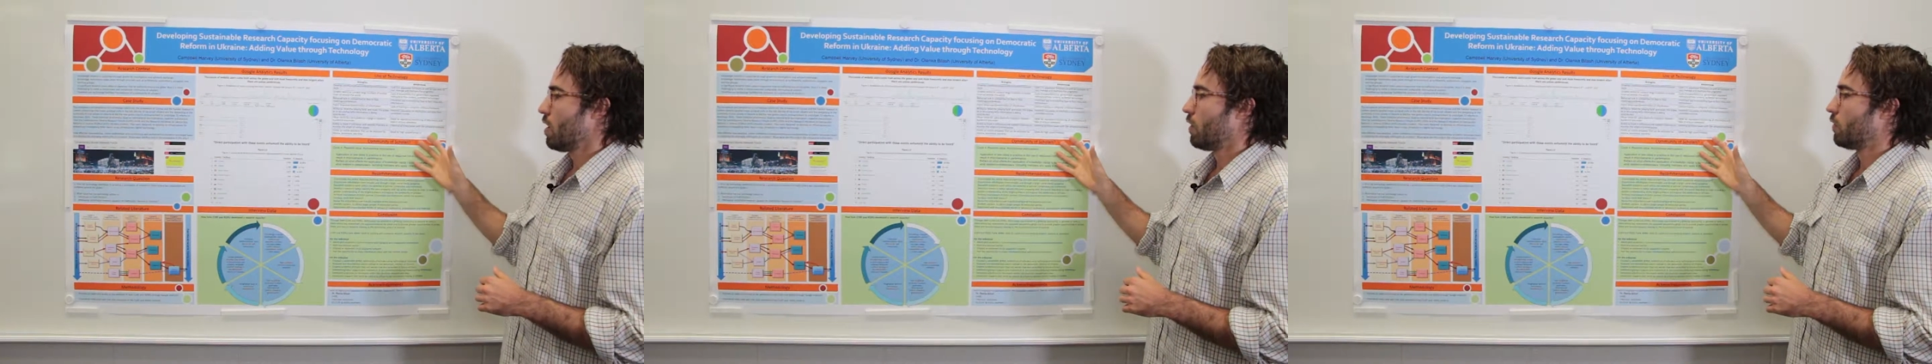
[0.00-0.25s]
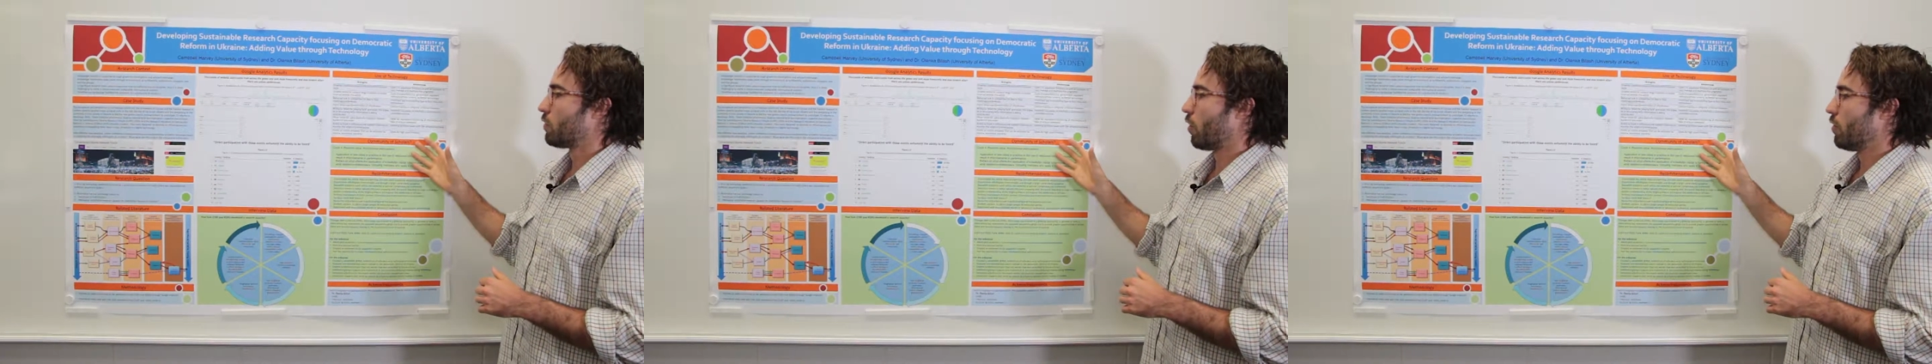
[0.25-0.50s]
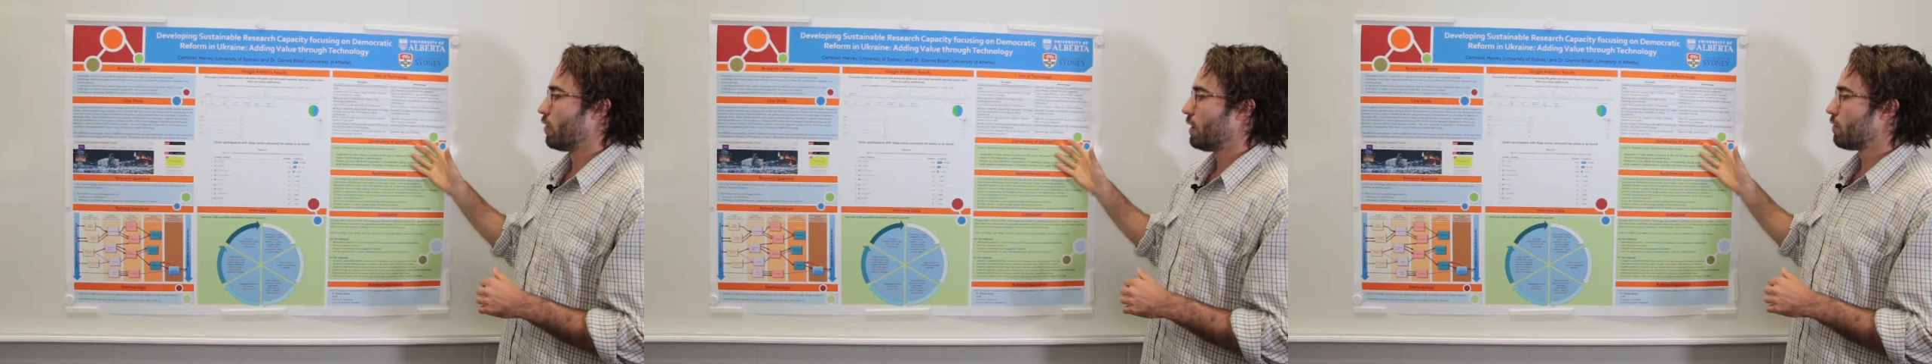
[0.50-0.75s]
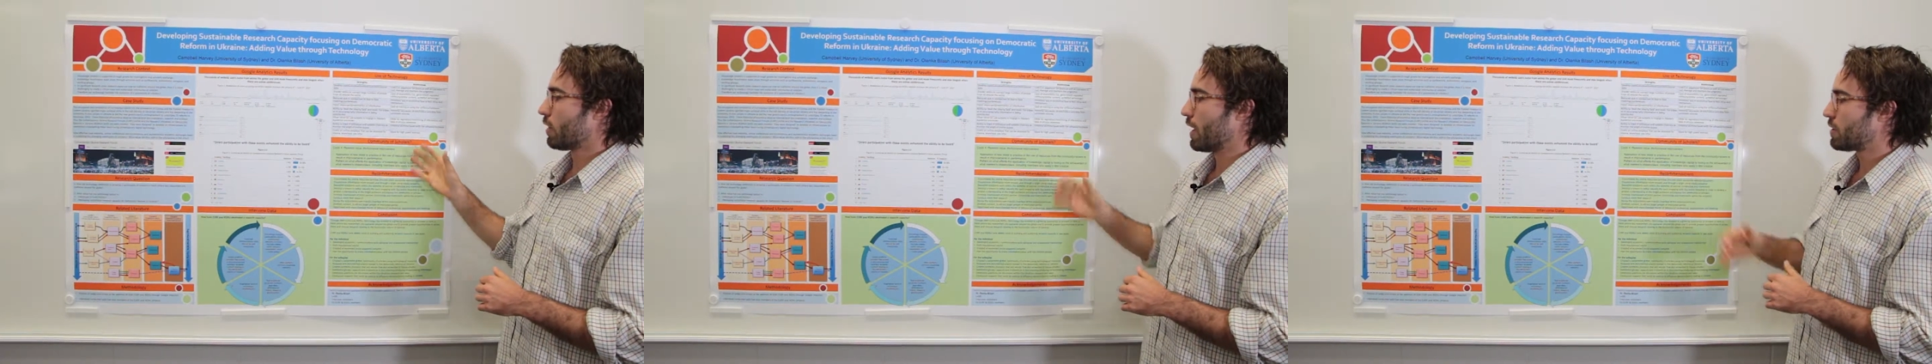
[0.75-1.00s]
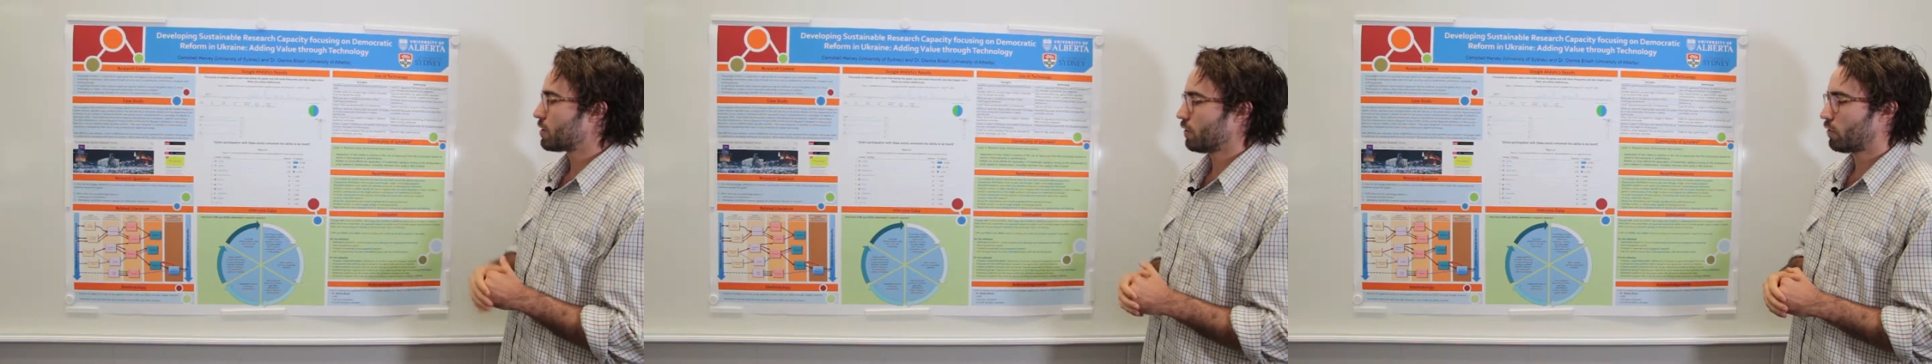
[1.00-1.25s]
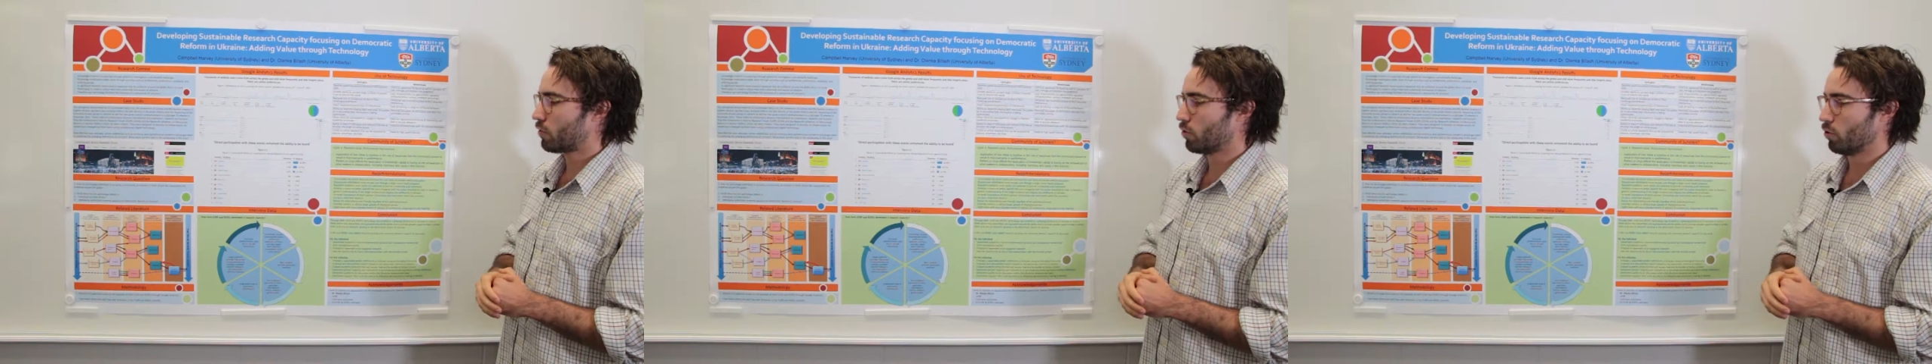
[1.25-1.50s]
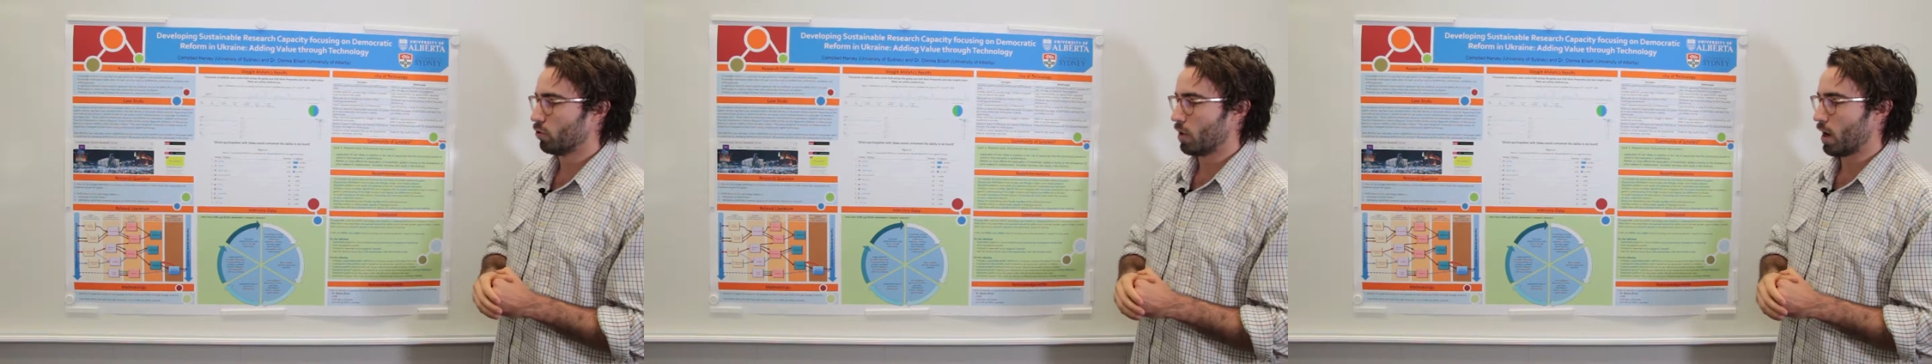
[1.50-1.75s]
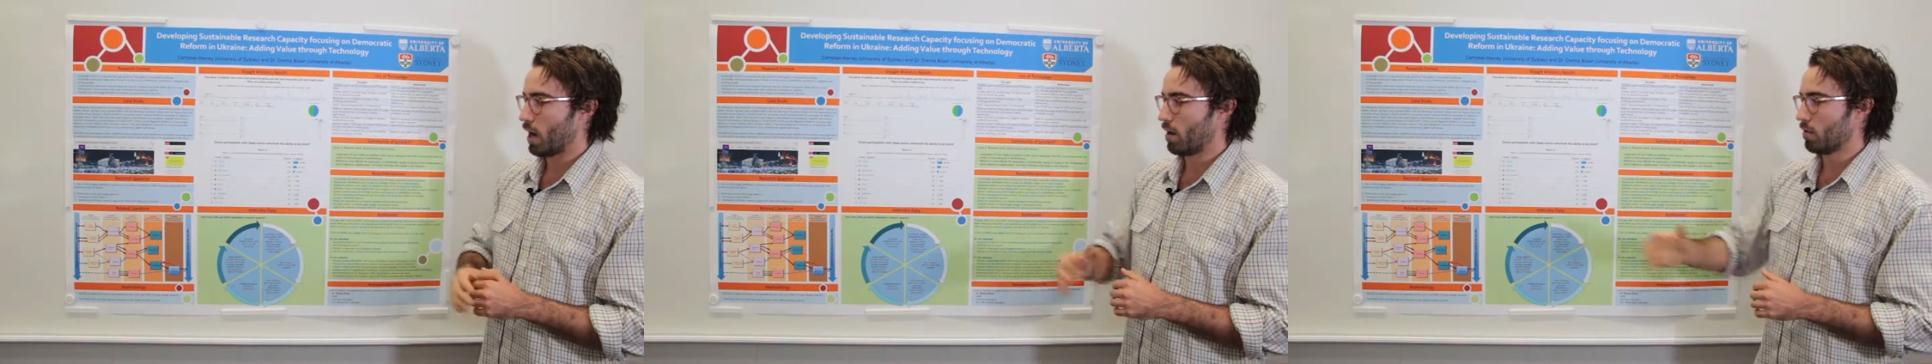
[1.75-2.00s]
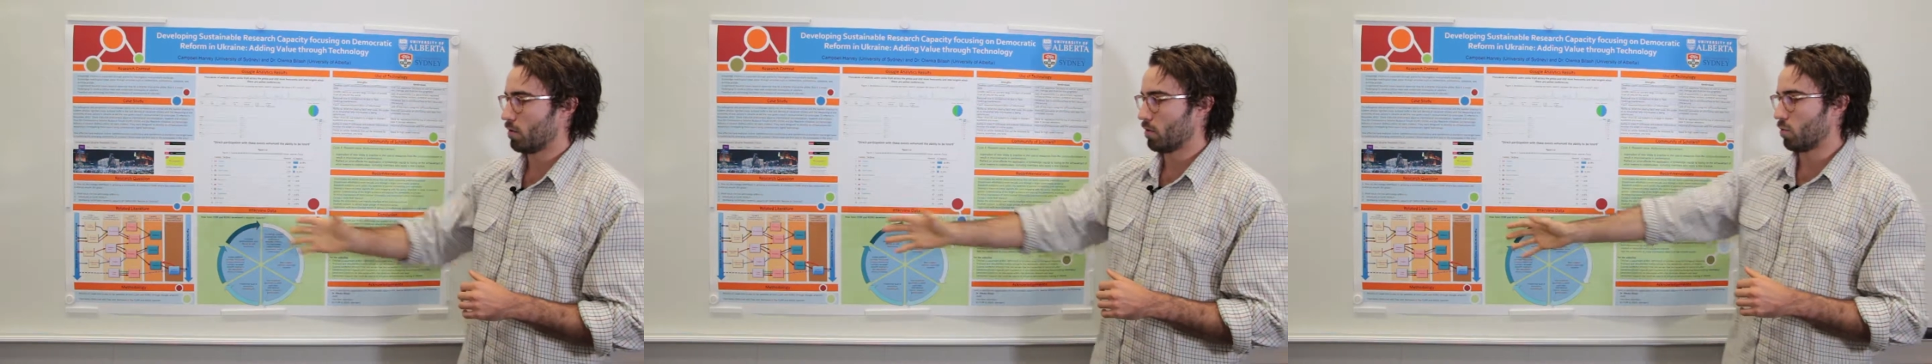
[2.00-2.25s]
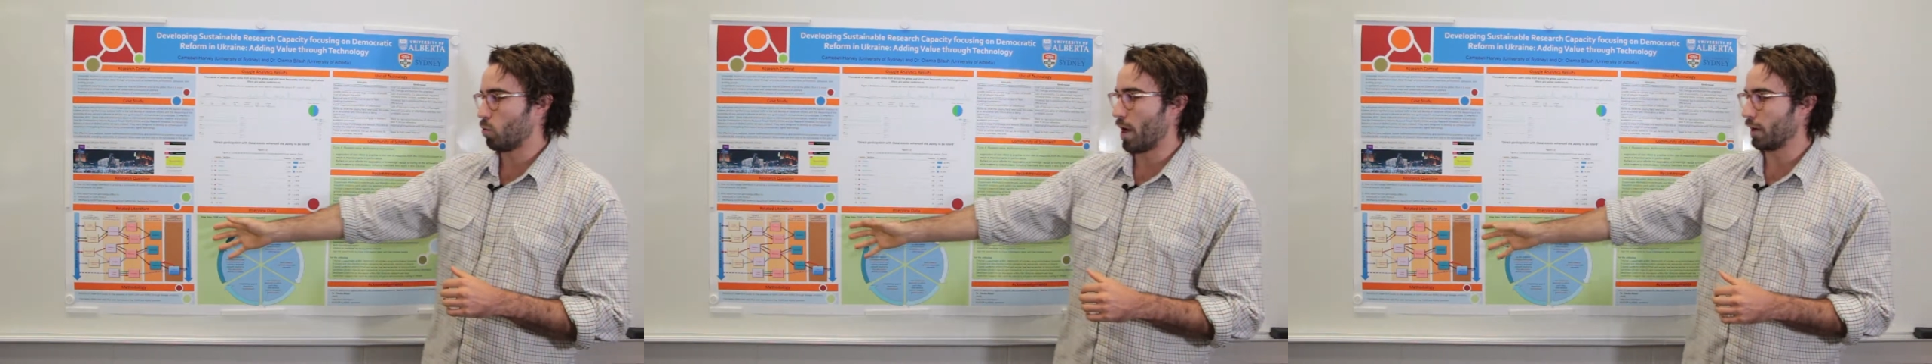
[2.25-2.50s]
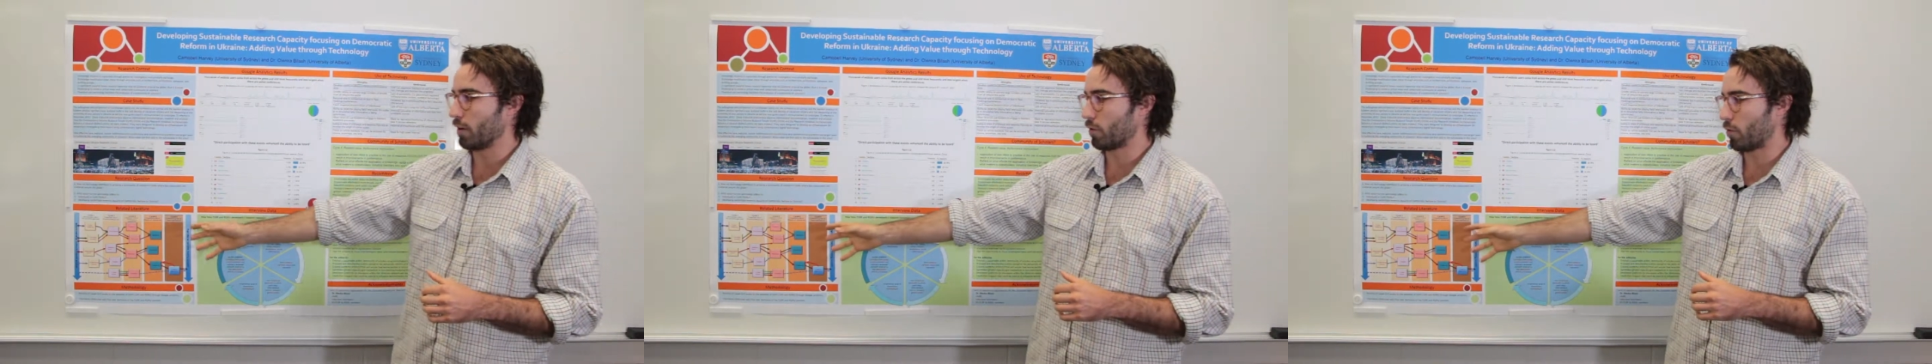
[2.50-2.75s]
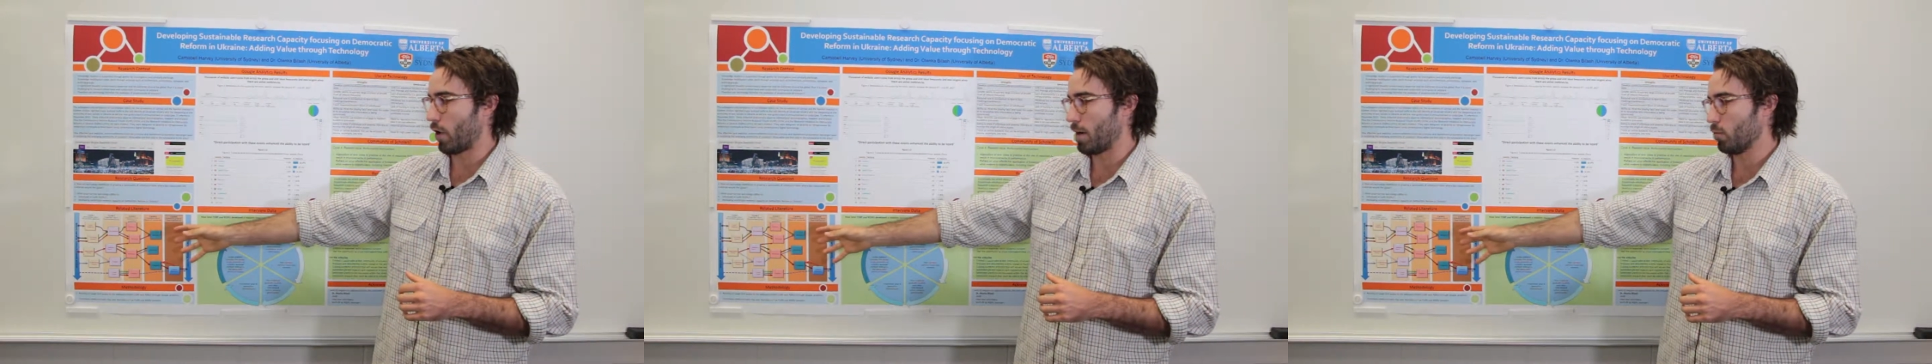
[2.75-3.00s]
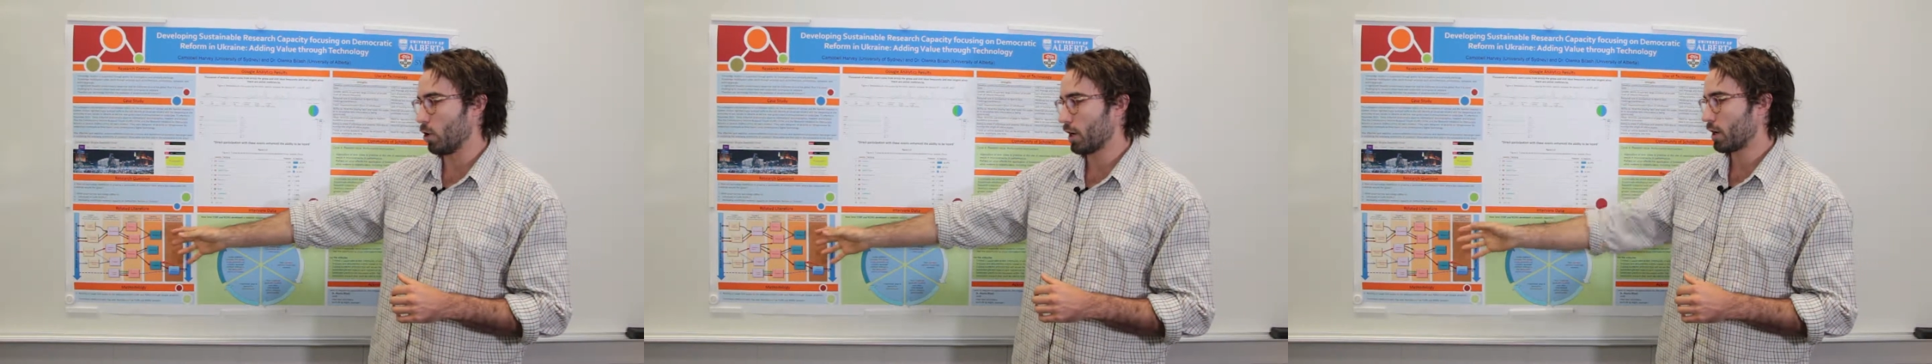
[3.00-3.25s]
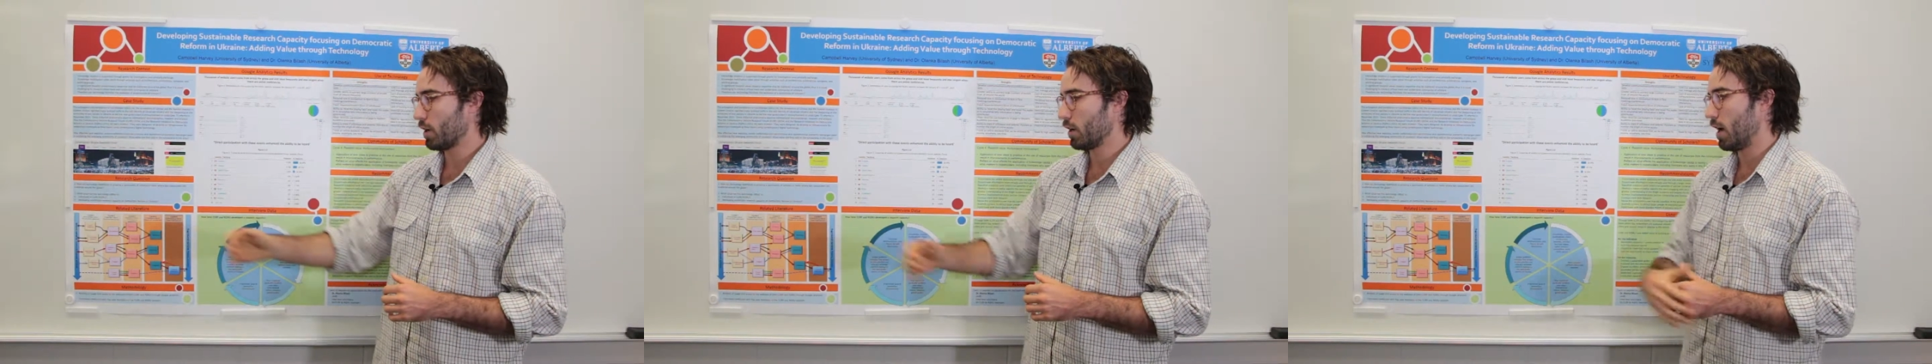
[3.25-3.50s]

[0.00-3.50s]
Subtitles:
So in relation to Wenger's framework